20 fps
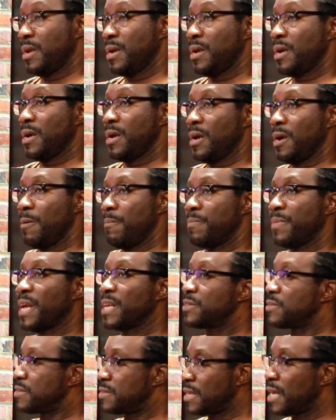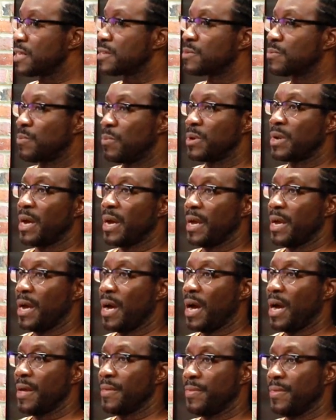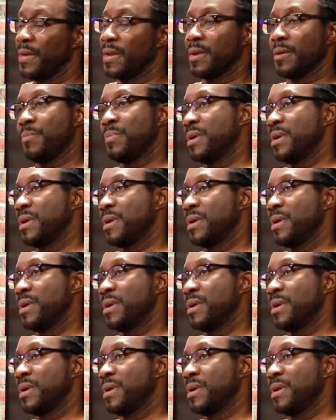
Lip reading: Okay. That's what I think,